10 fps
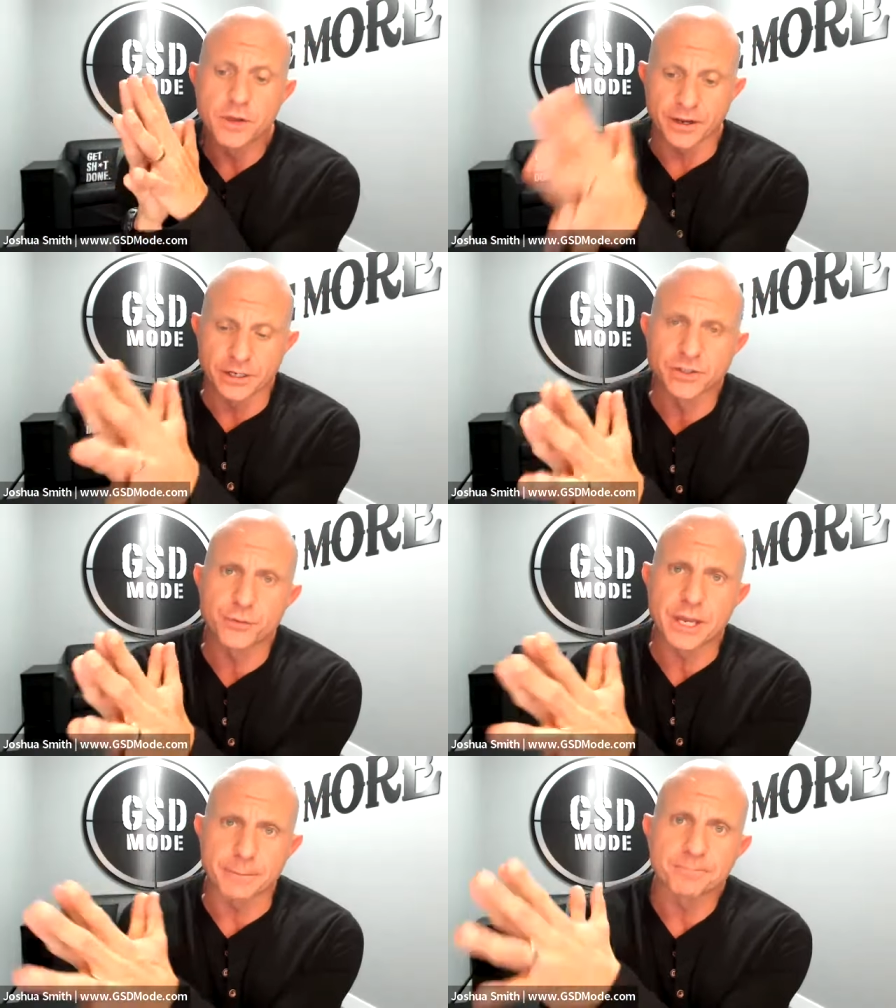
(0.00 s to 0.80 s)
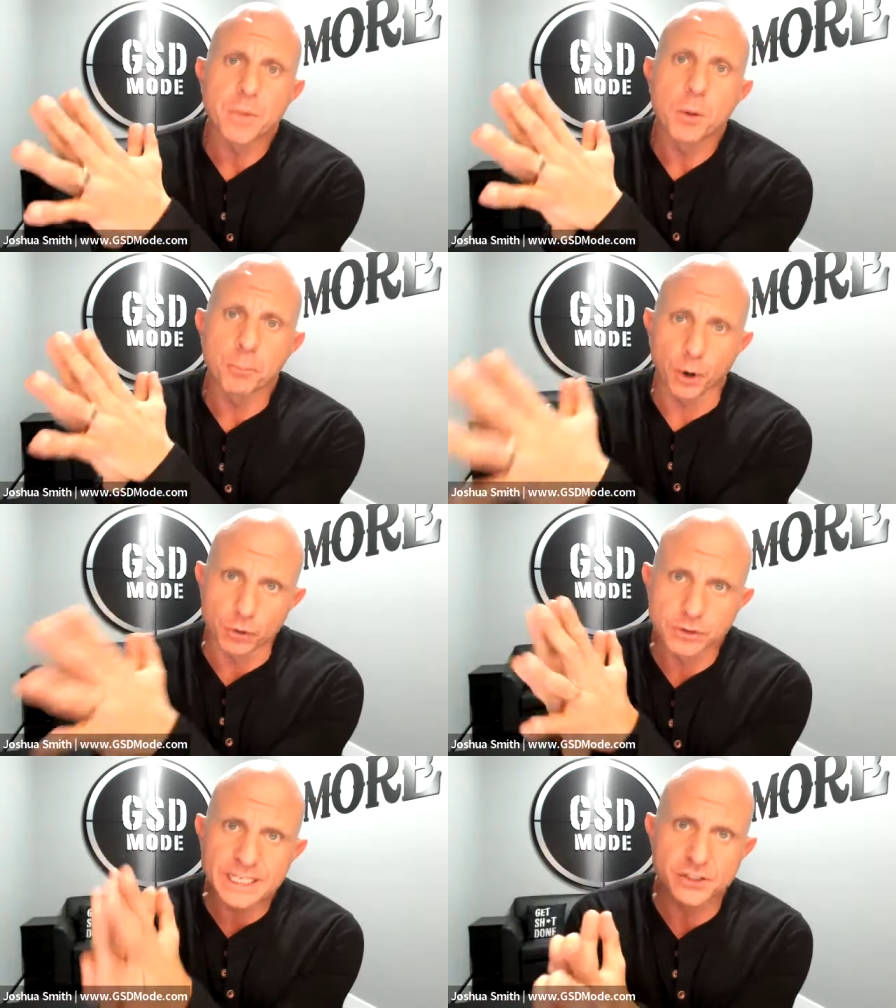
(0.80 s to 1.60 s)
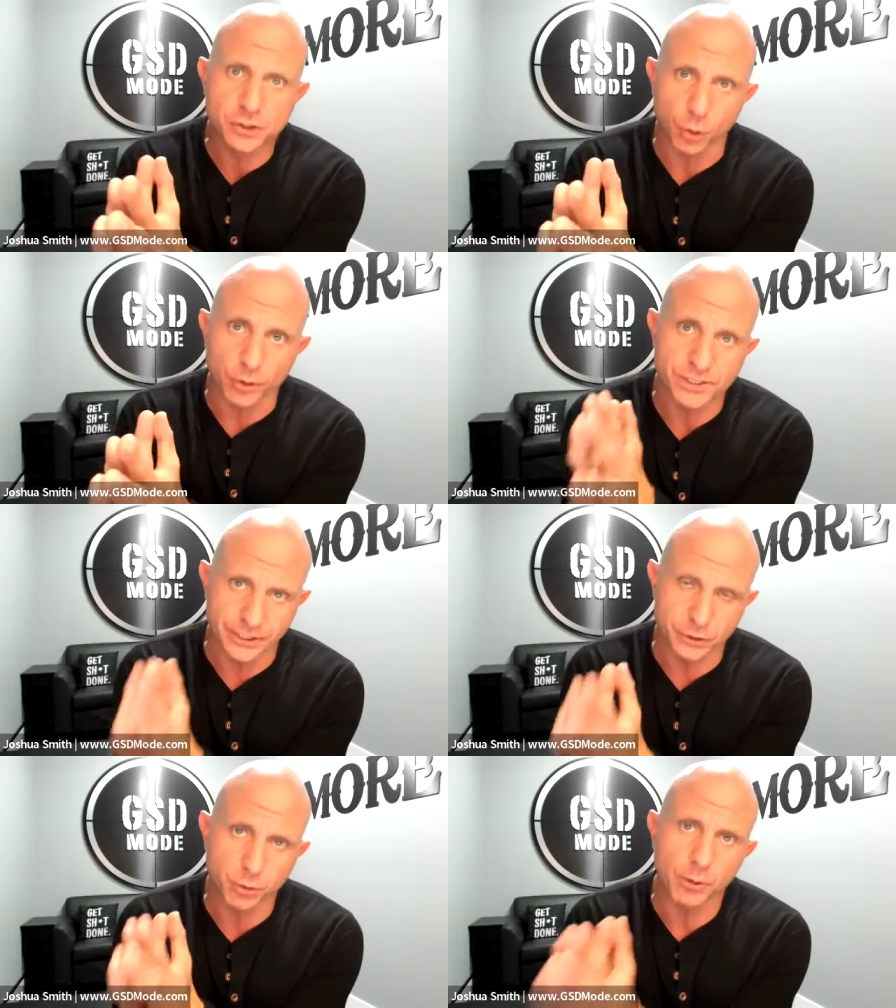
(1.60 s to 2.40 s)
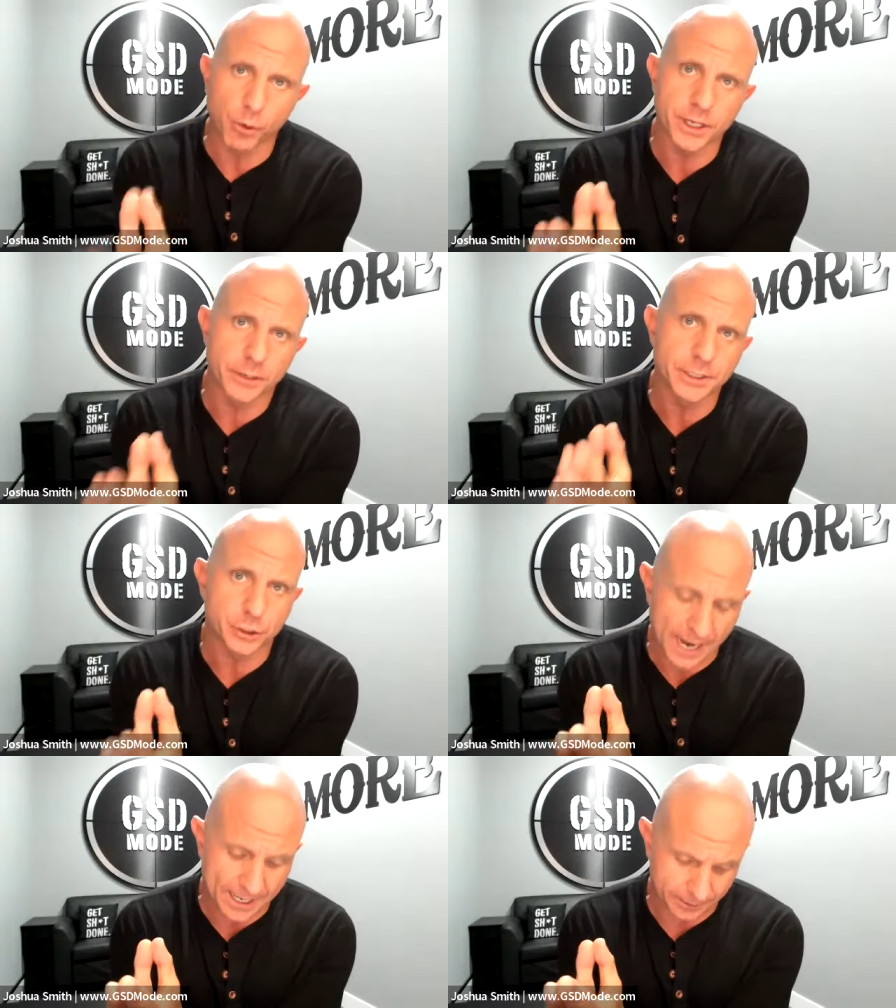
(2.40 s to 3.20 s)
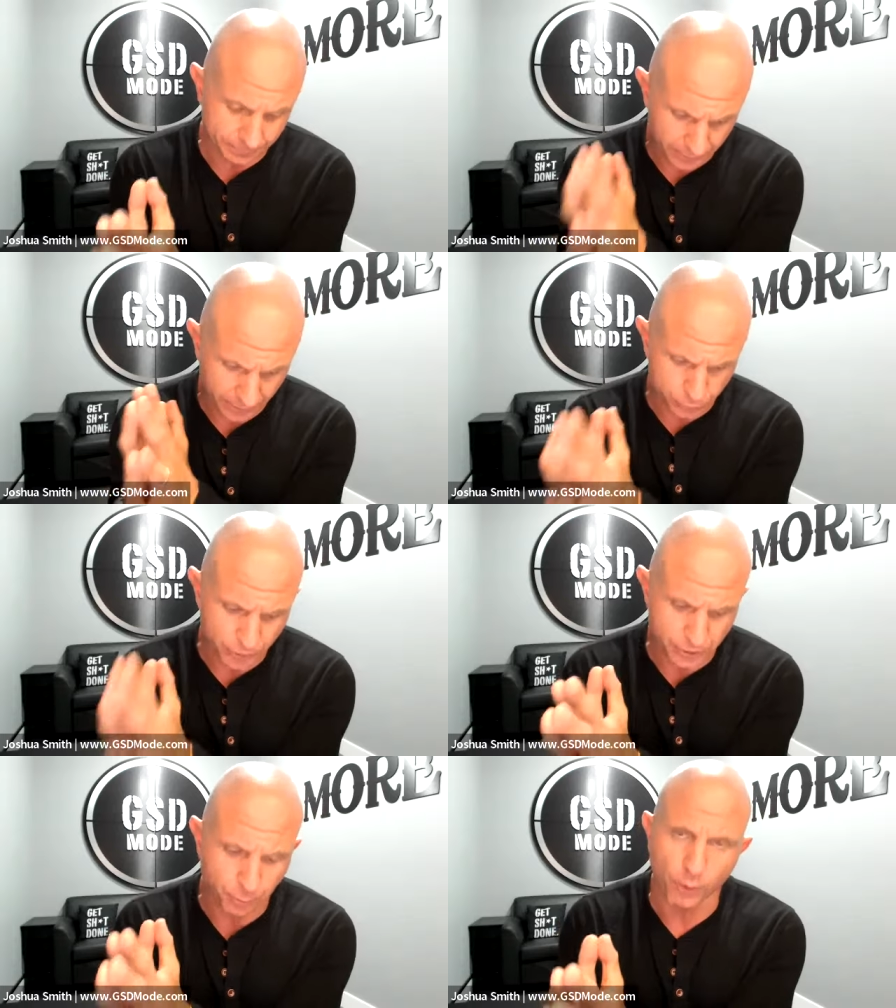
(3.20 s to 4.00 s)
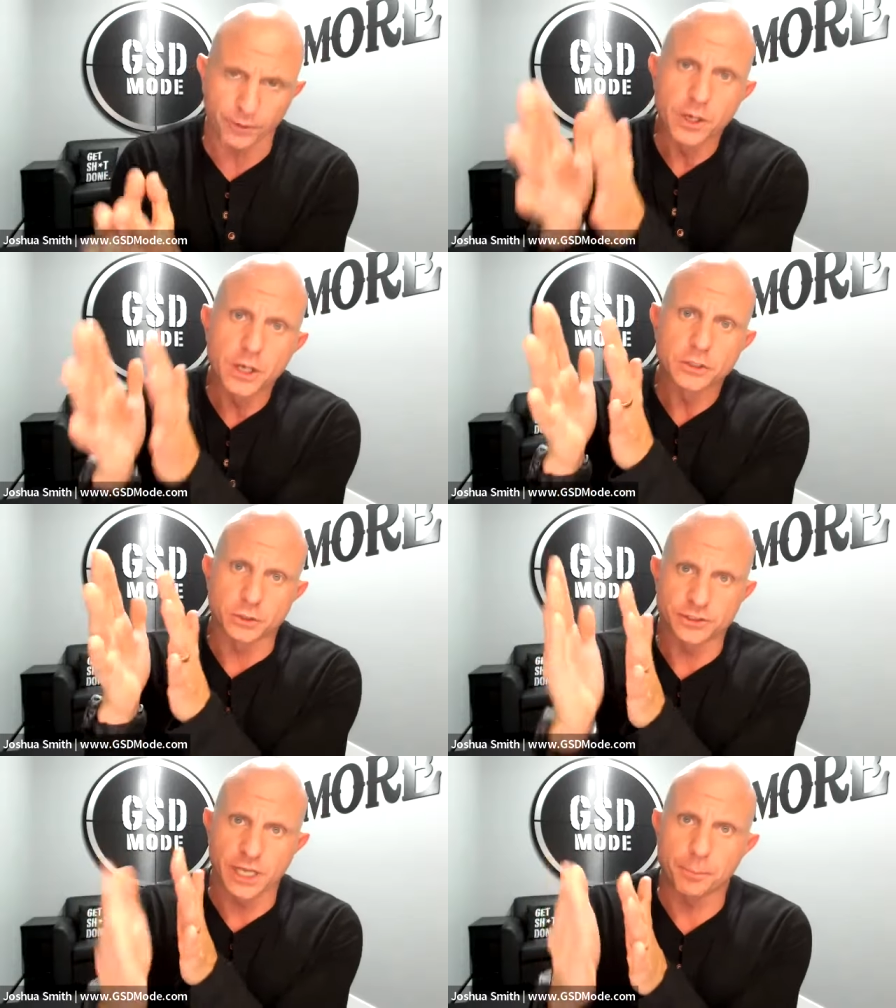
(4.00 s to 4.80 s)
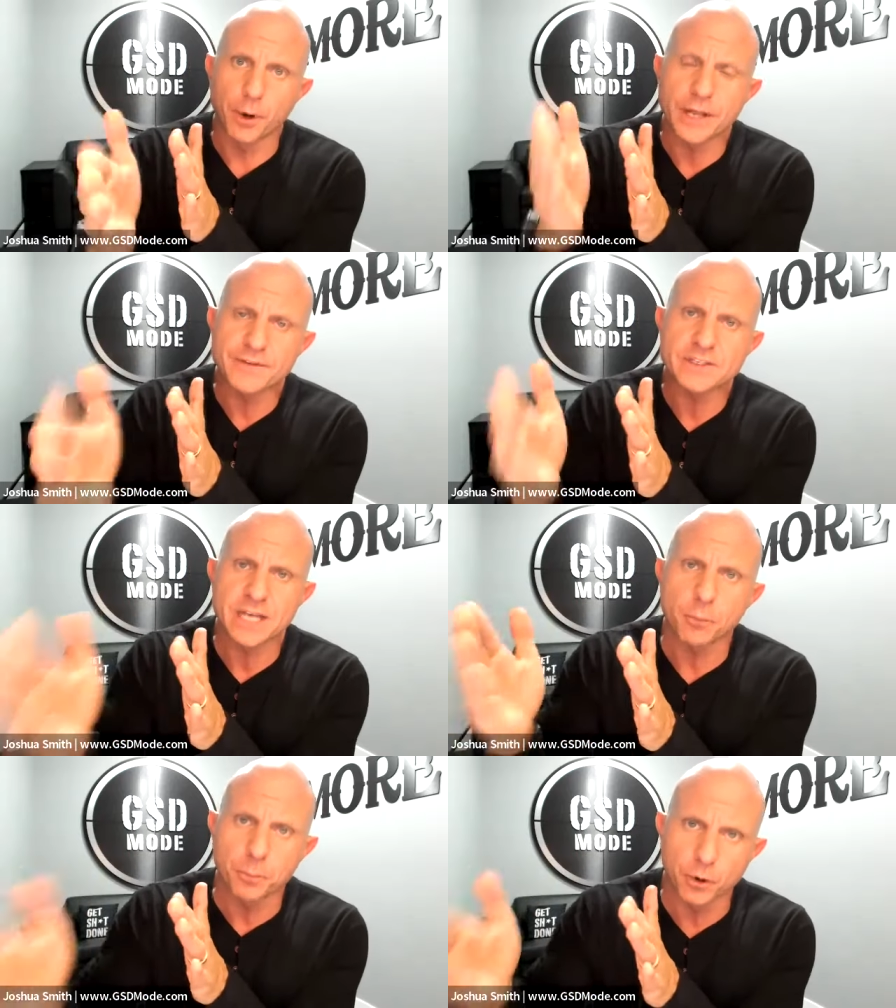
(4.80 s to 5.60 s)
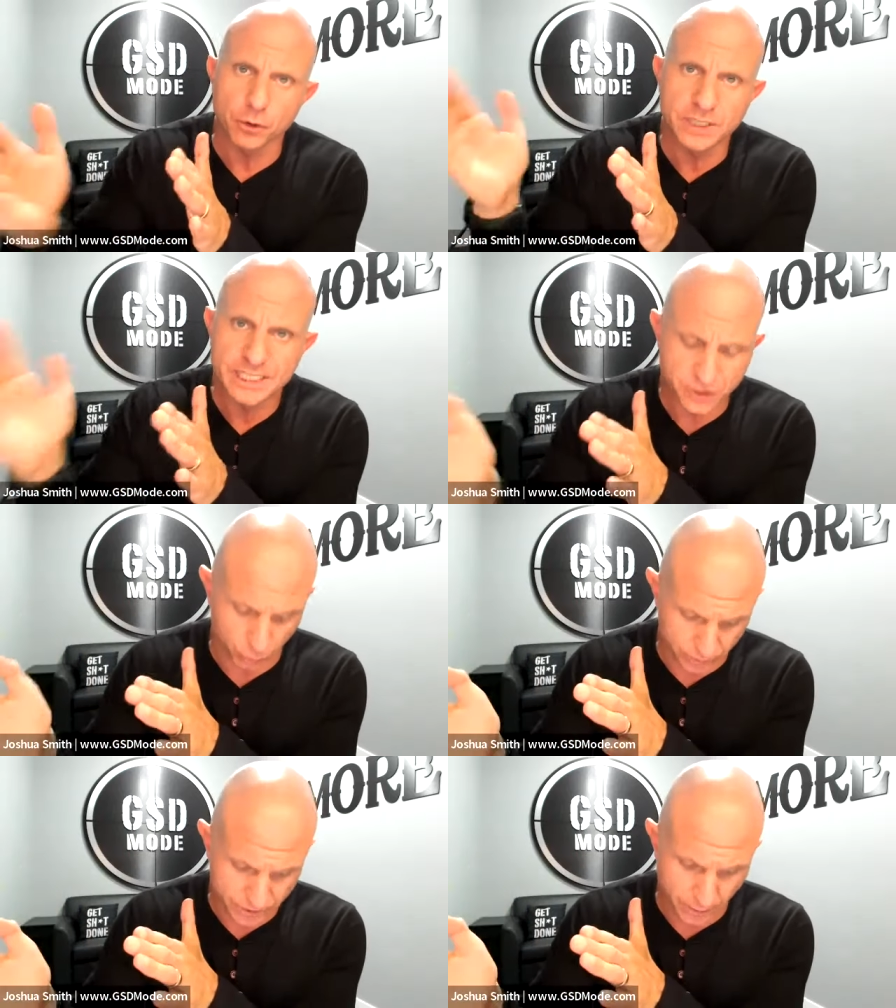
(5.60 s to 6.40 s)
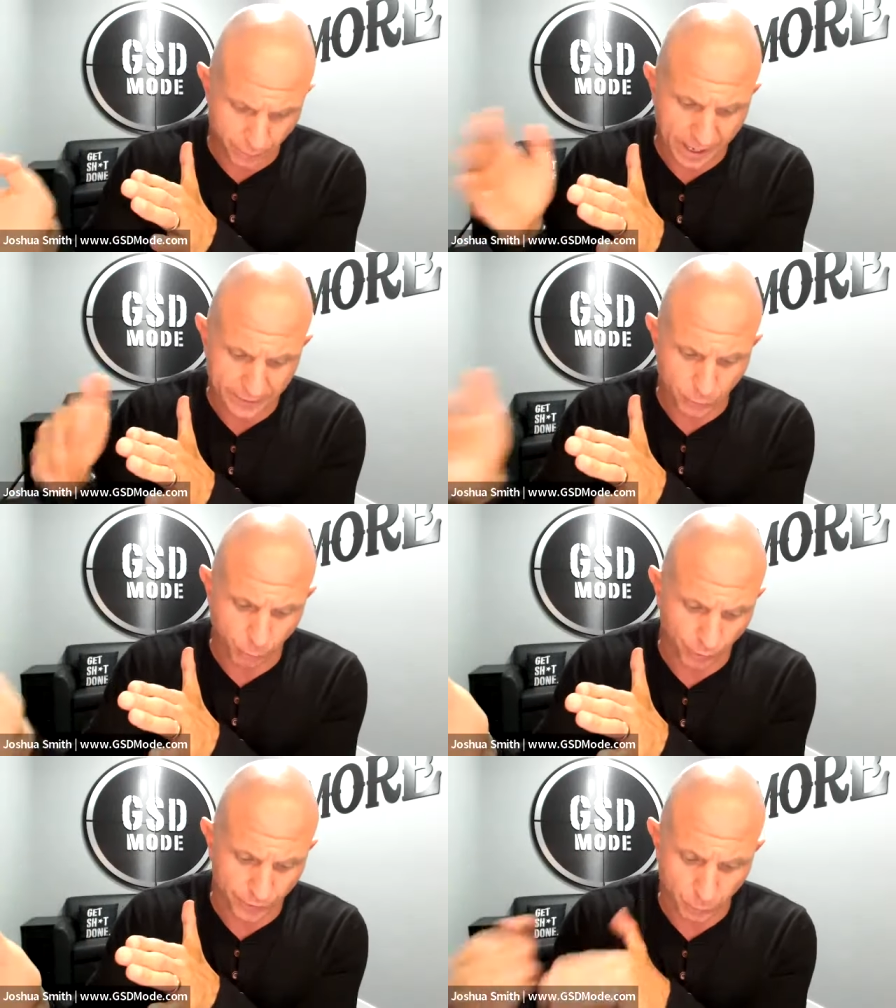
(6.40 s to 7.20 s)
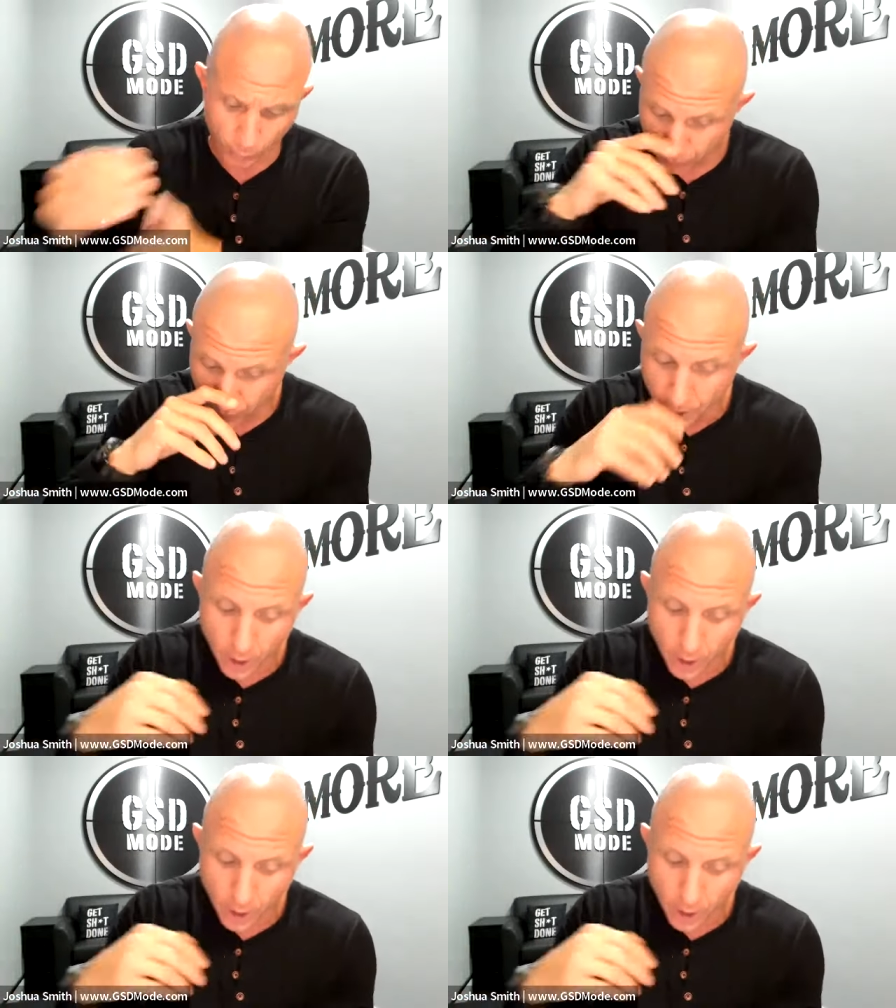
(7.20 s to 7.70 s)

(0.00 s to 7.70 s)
Now, here's the thing per lead source, here's what I want you to be tracking. Here's what's important. So separate this out per lead source that you're working with.